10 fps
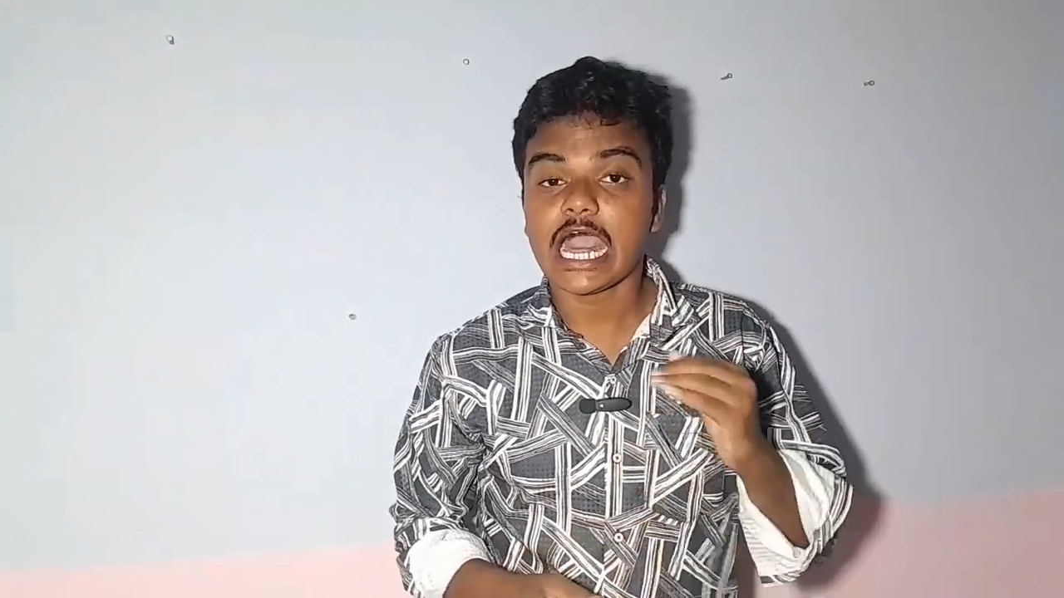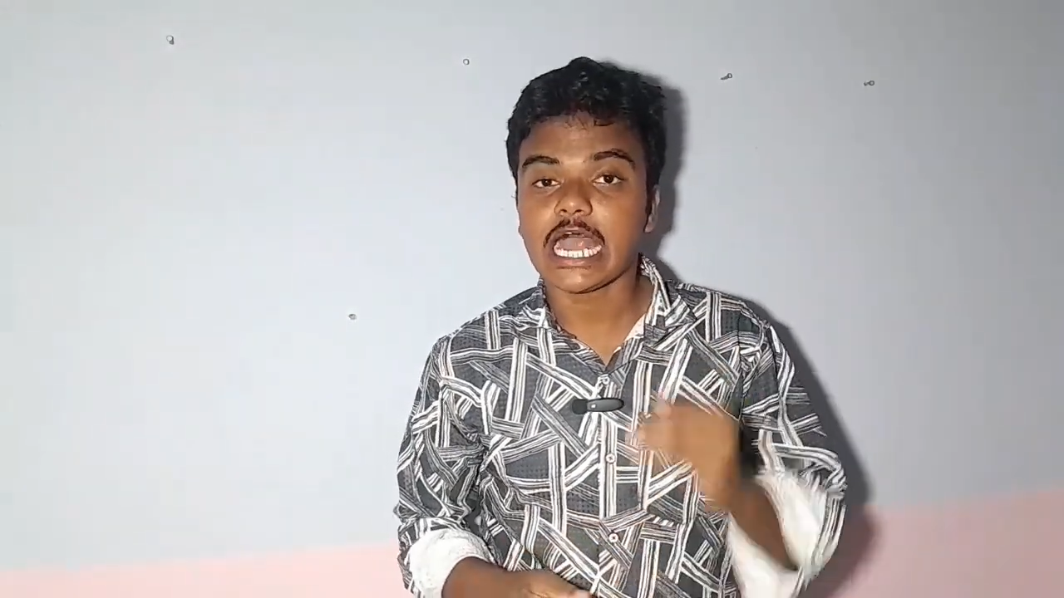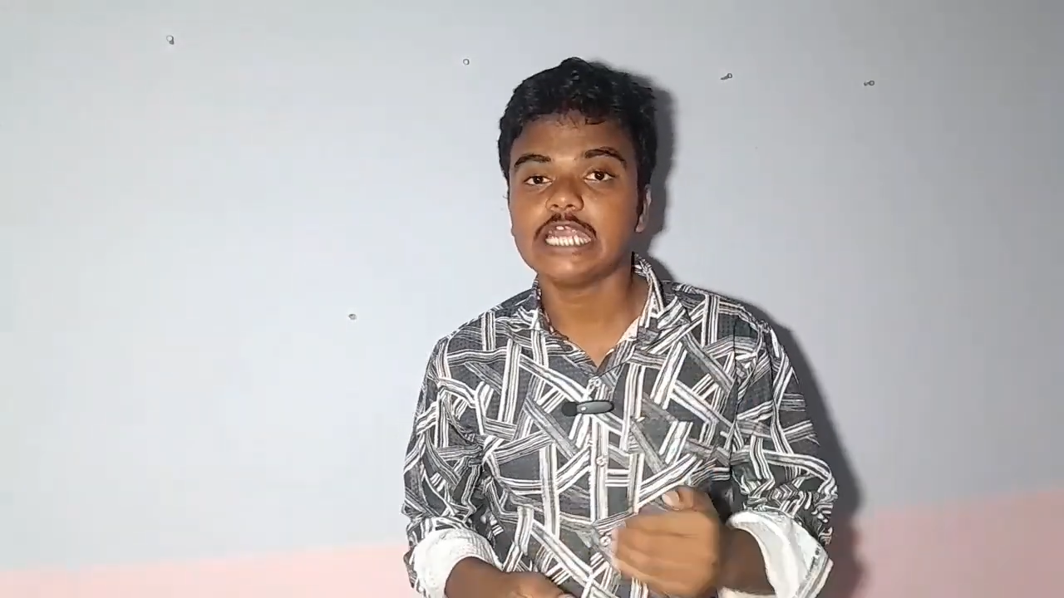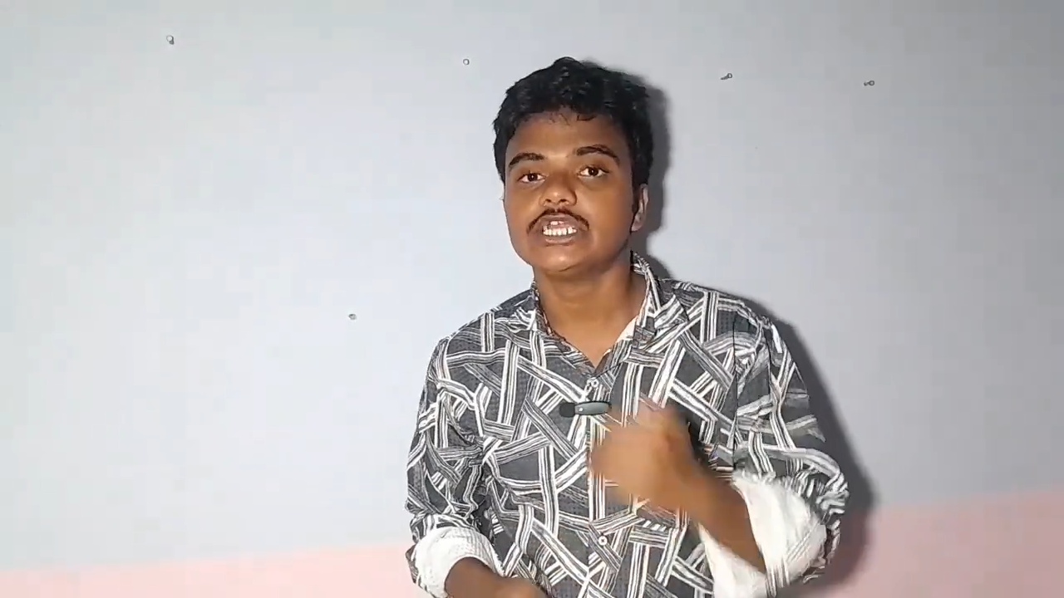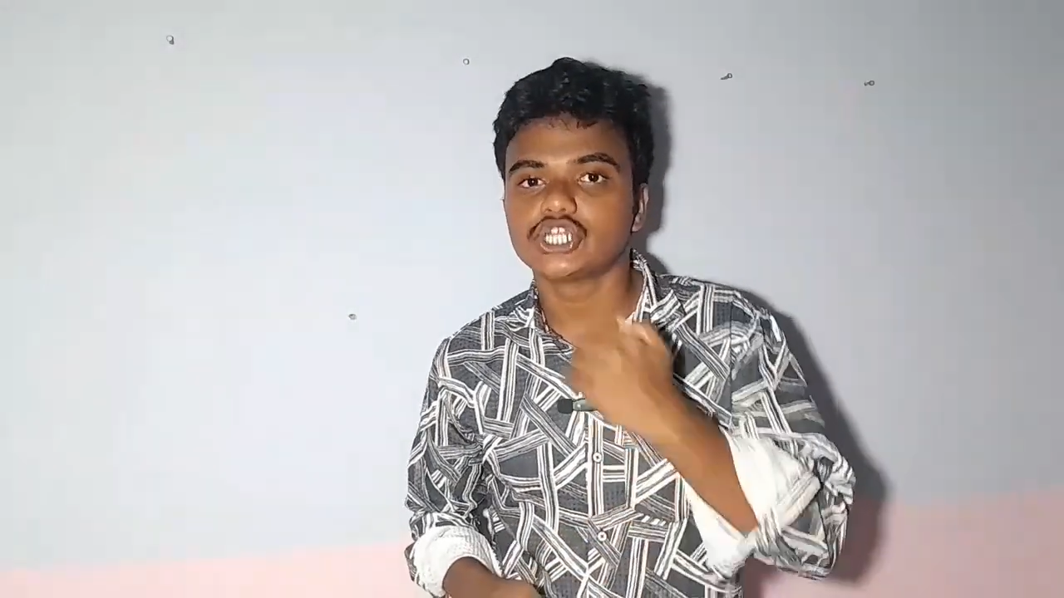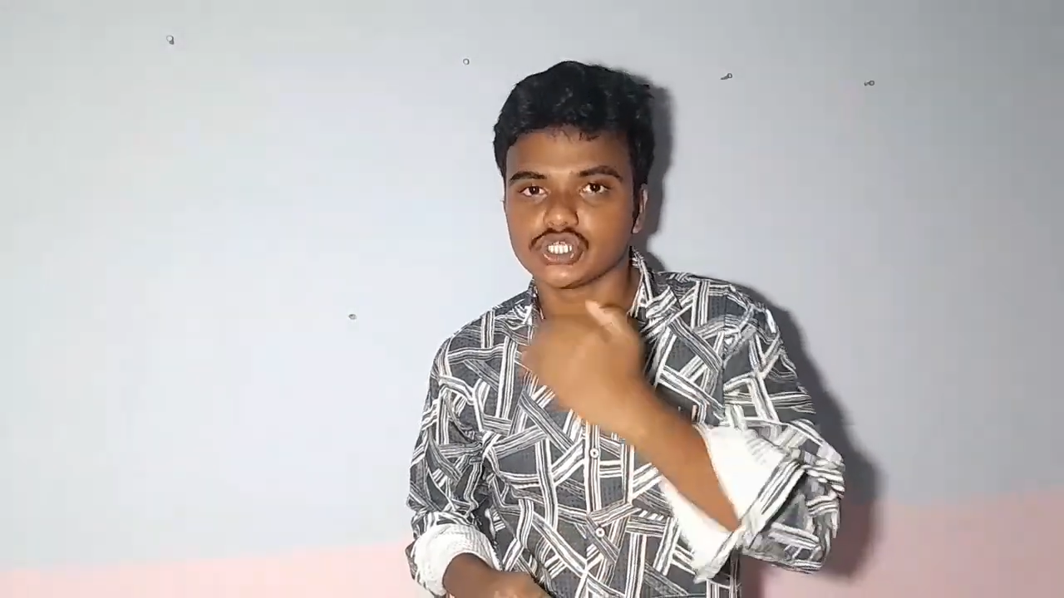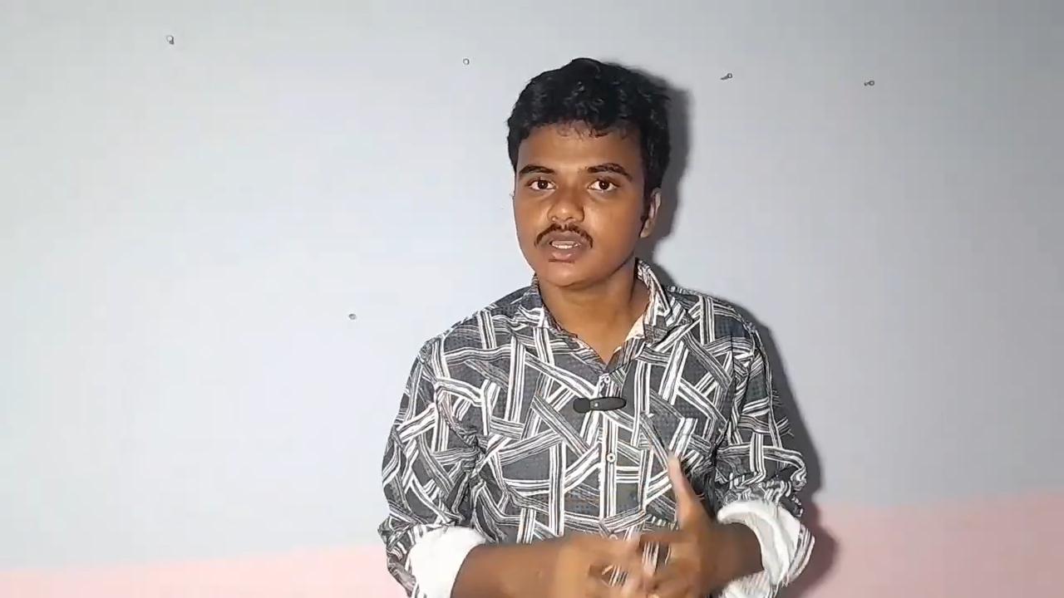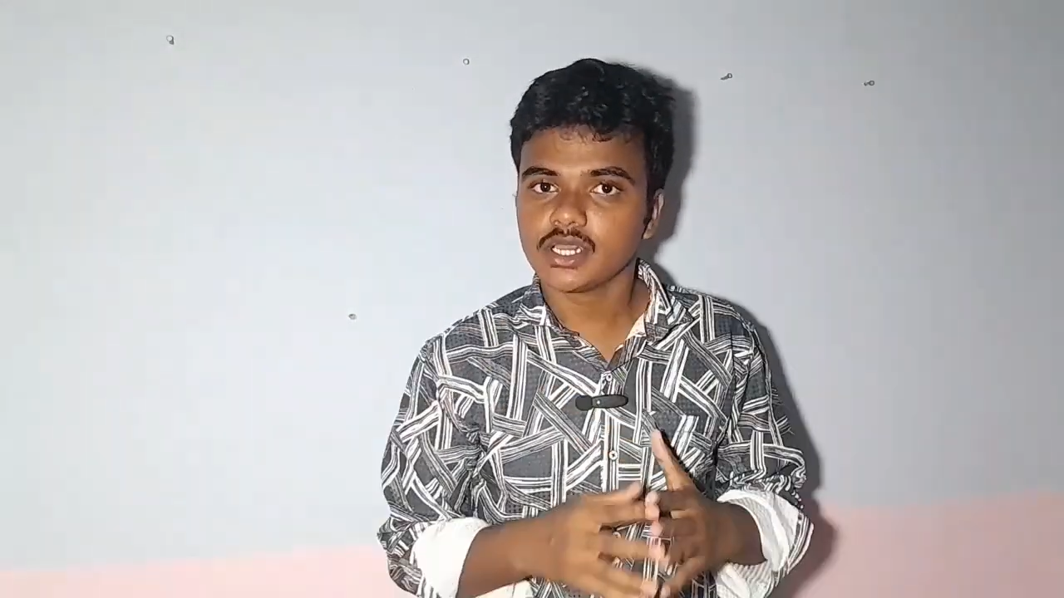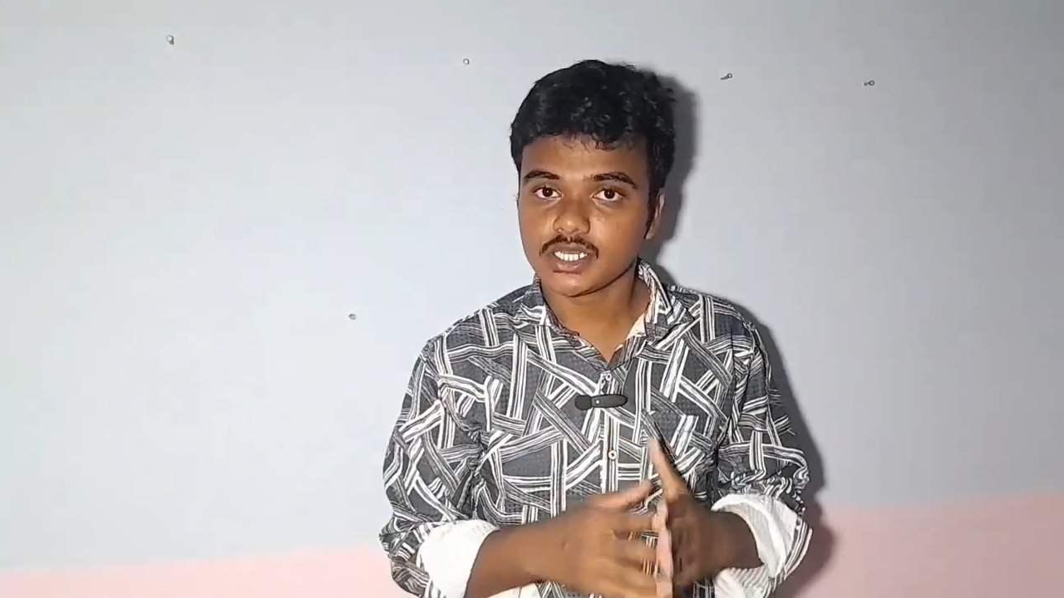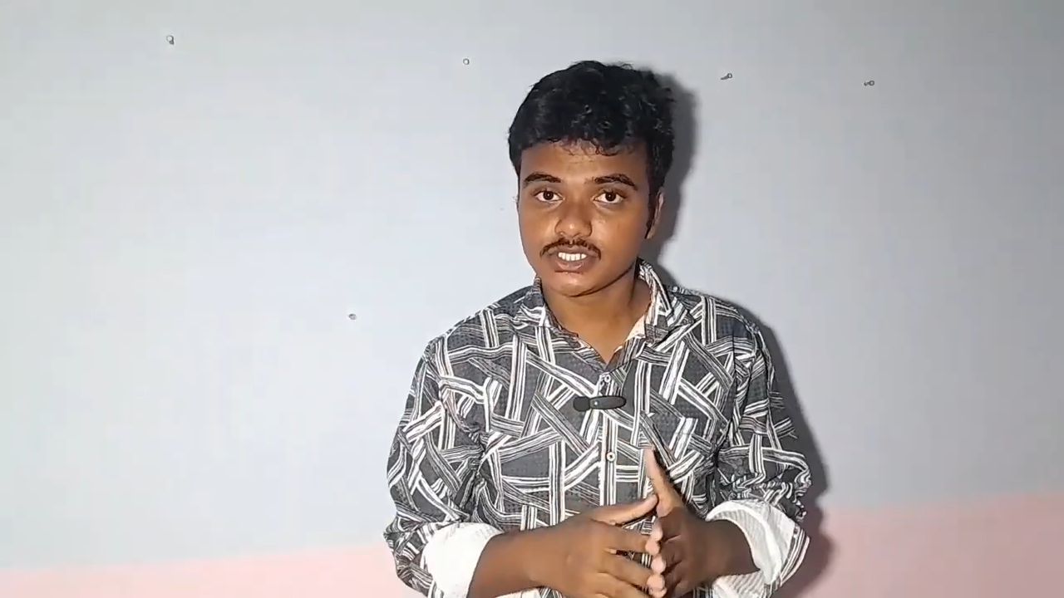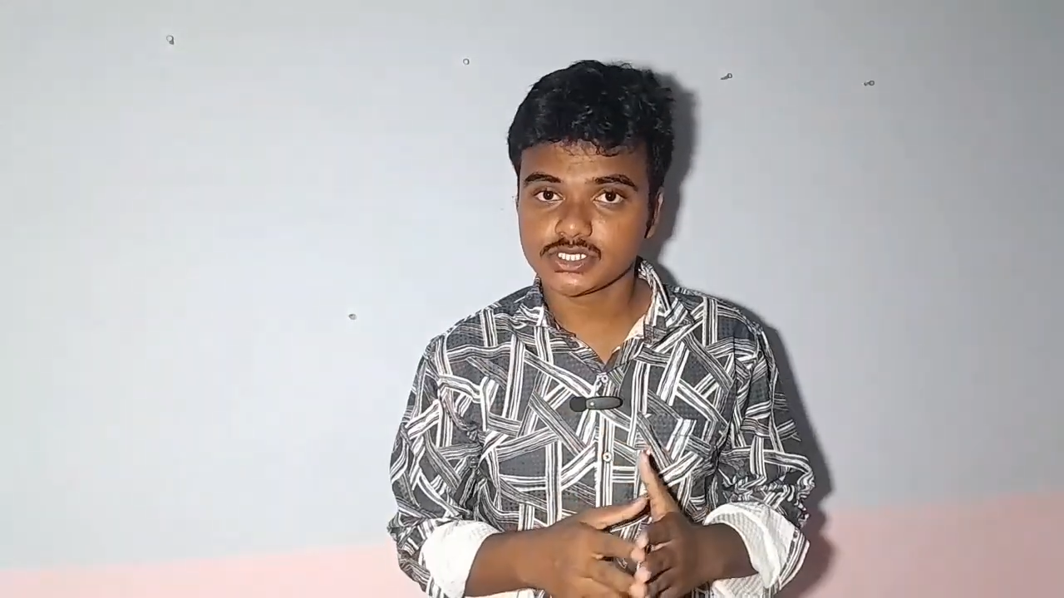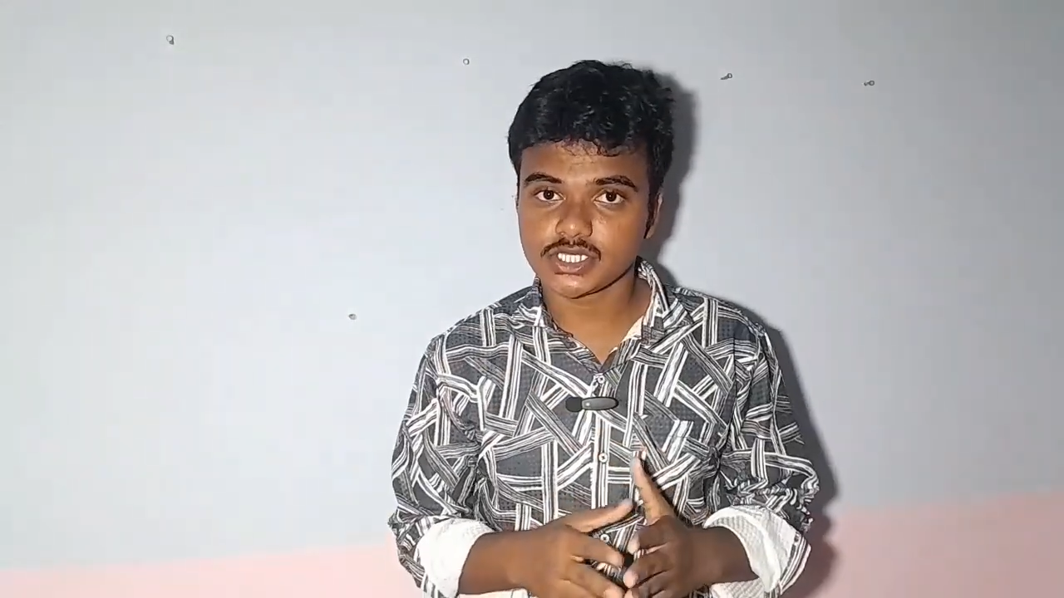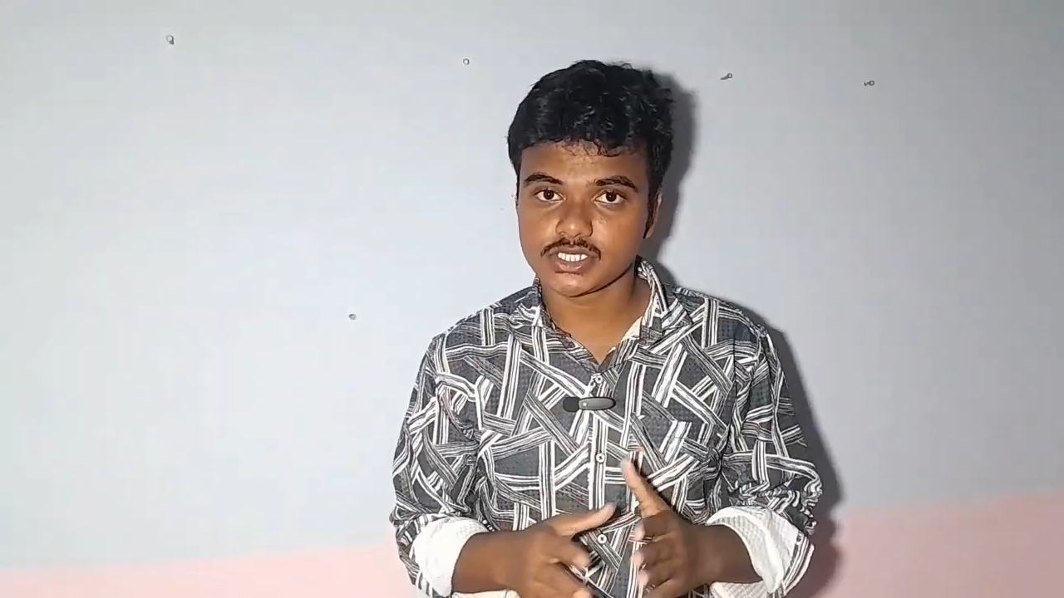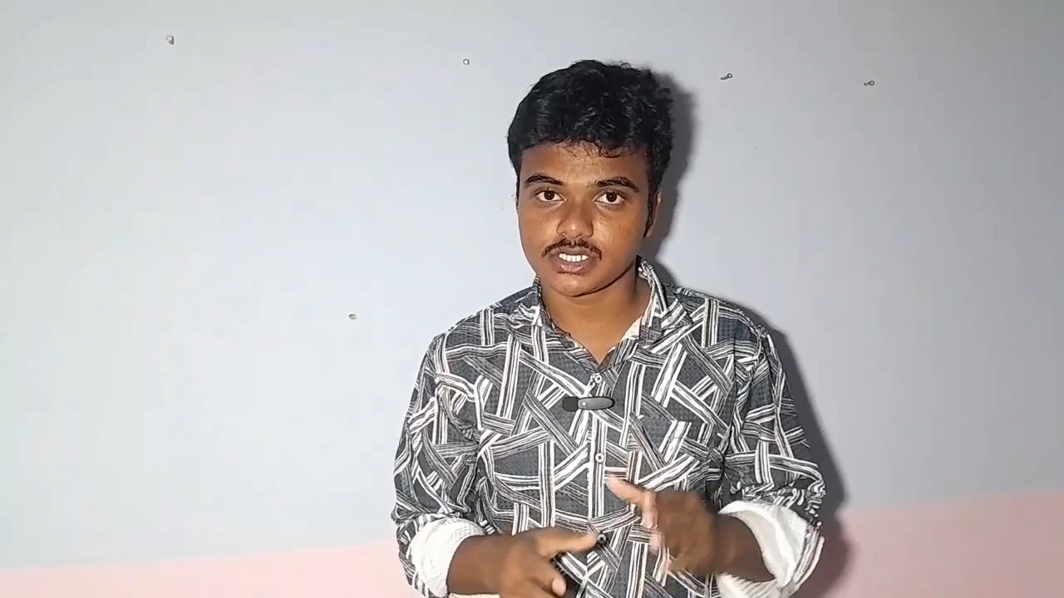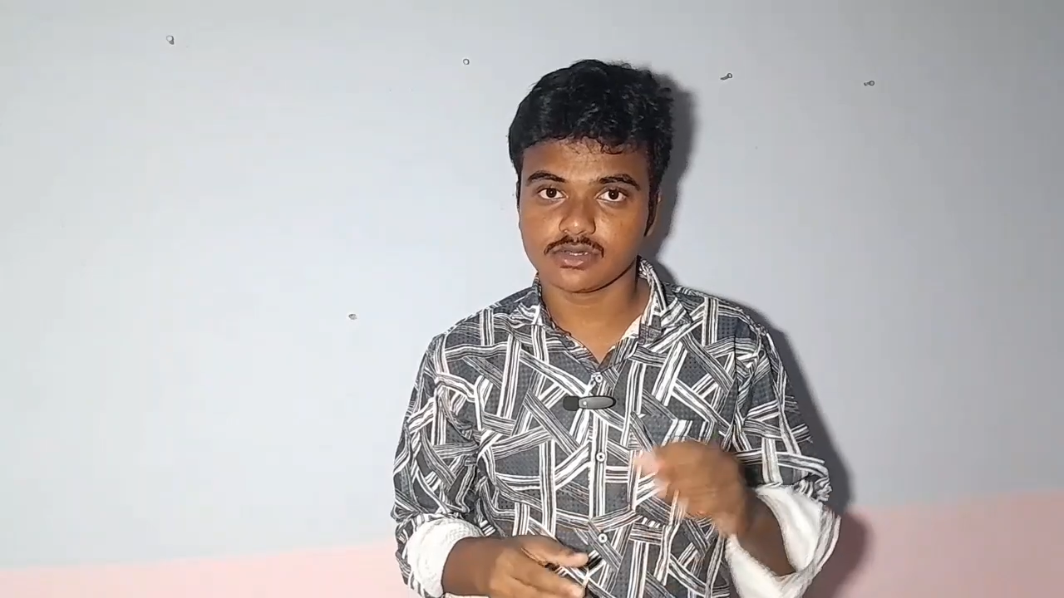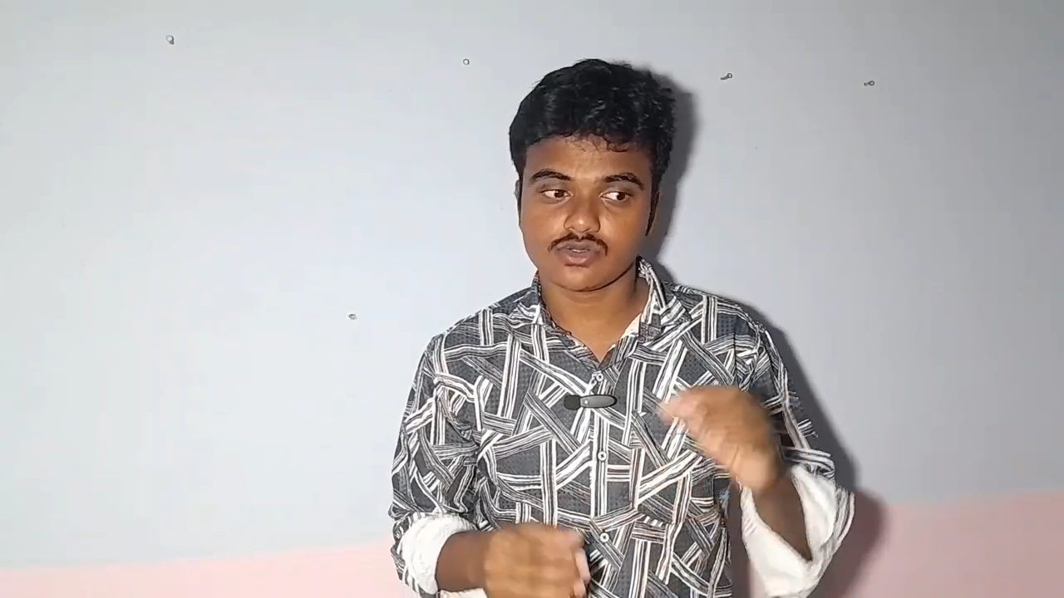And registration,